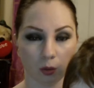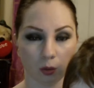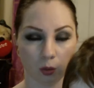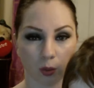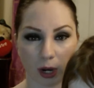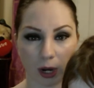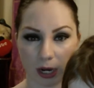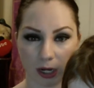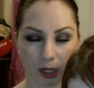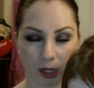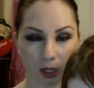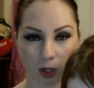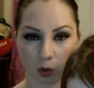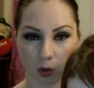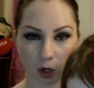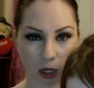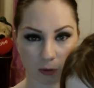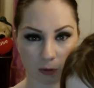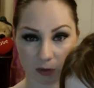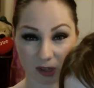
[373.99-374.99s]

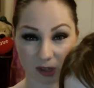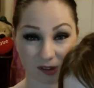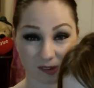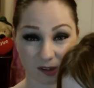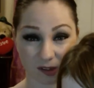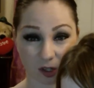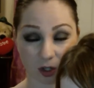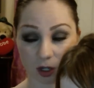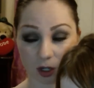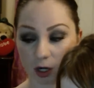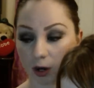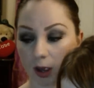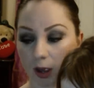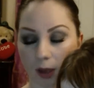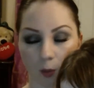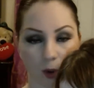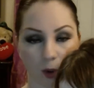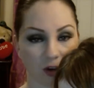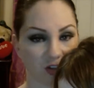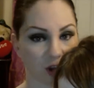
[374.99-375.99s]
Radiant Cream Concealer,
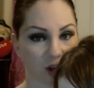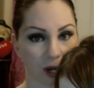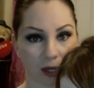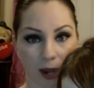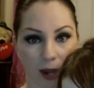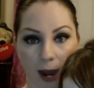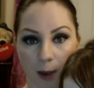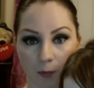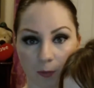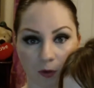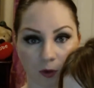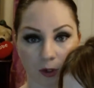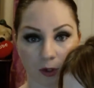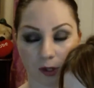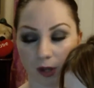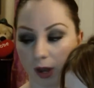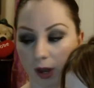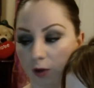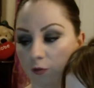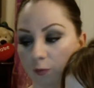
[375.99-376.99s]
which I
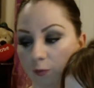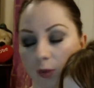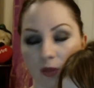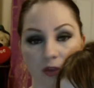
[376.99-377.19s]
absolutely love,